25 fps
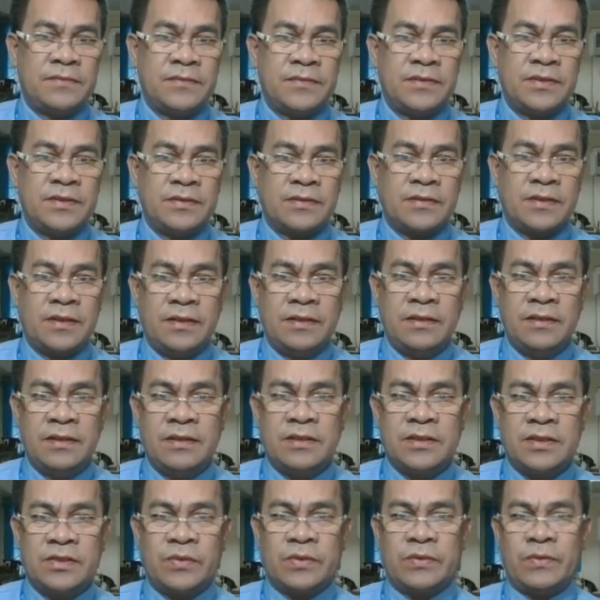Okay.
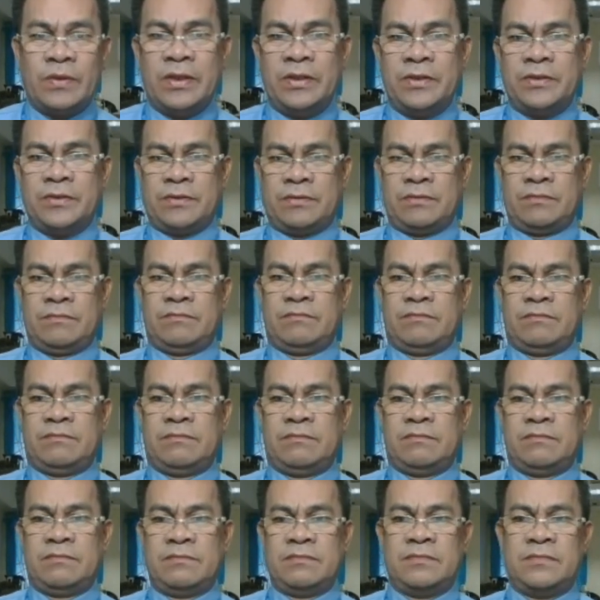So what will you do?
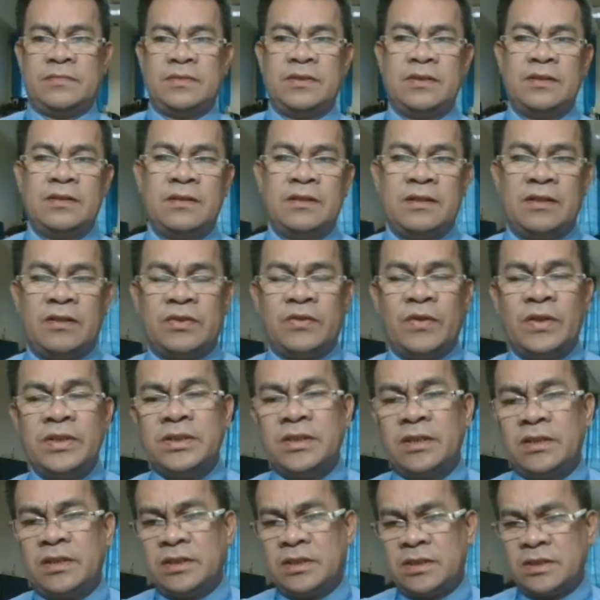Now, the
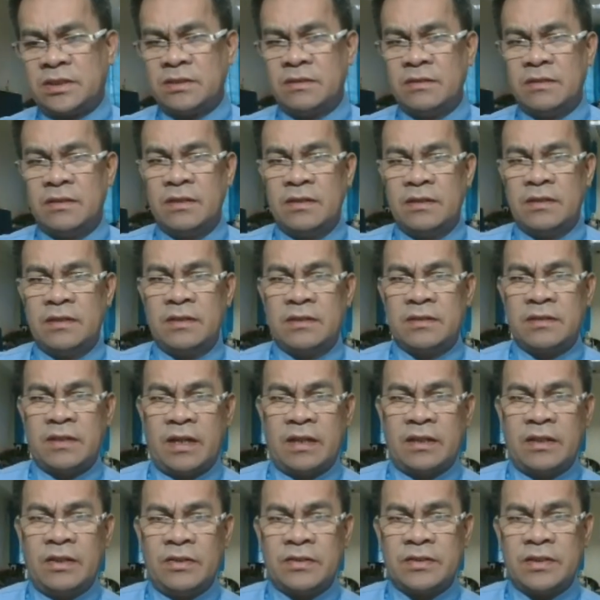answer is,
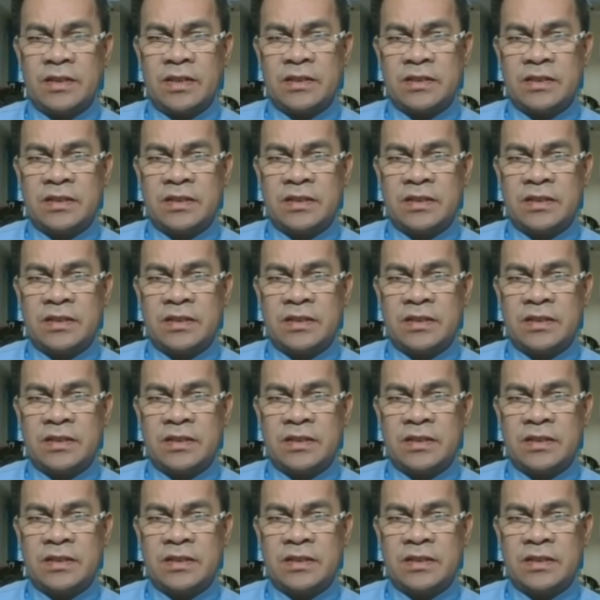take note that